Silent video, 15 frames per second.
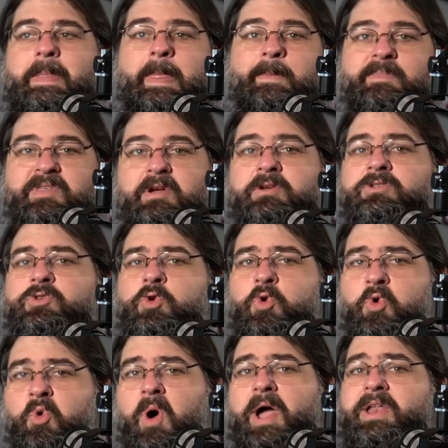there's
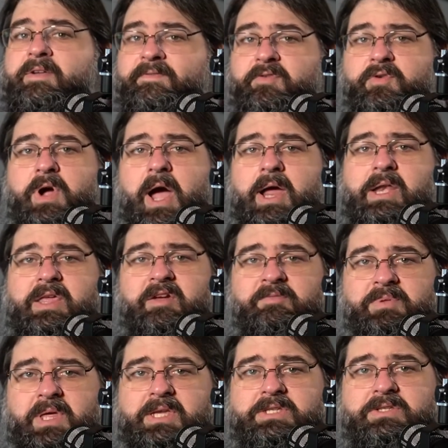quite a variety of
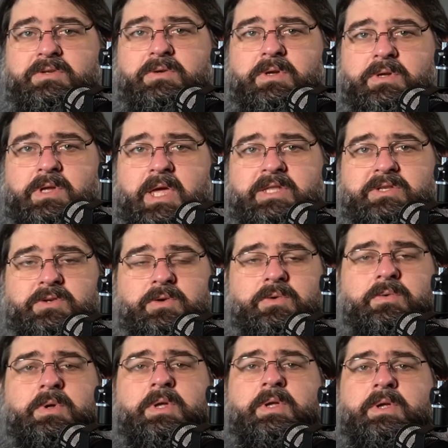places you can get
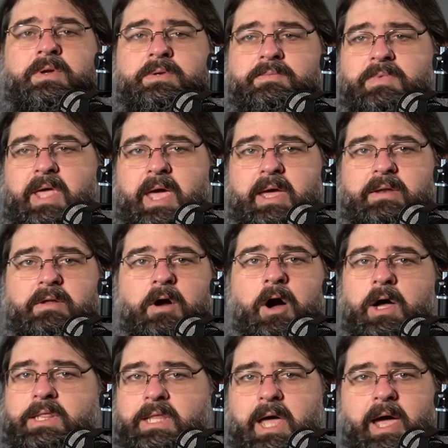to that
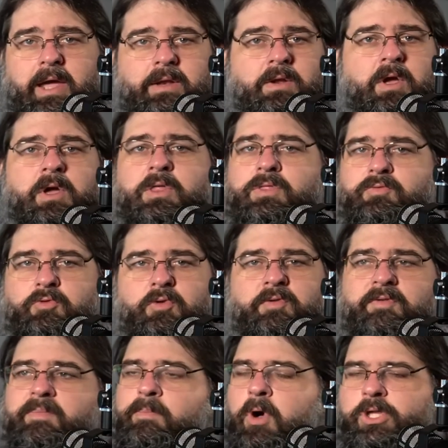online
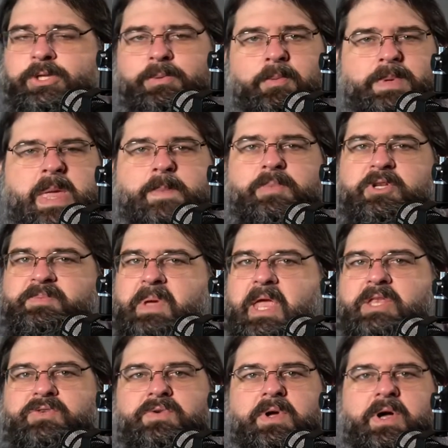through multiple people's
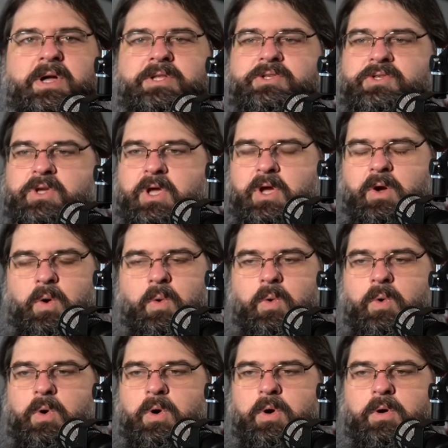Patreons
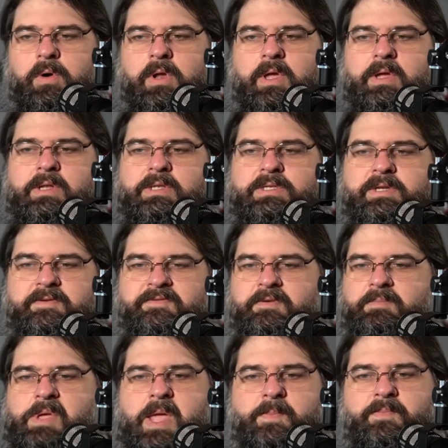or
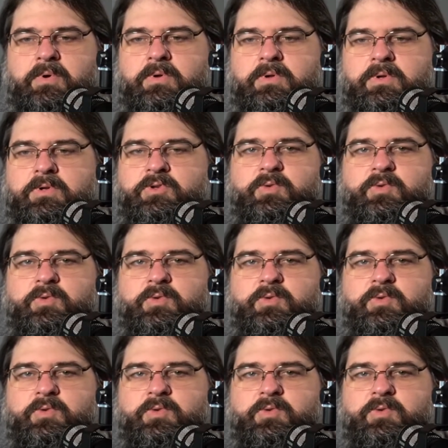different people's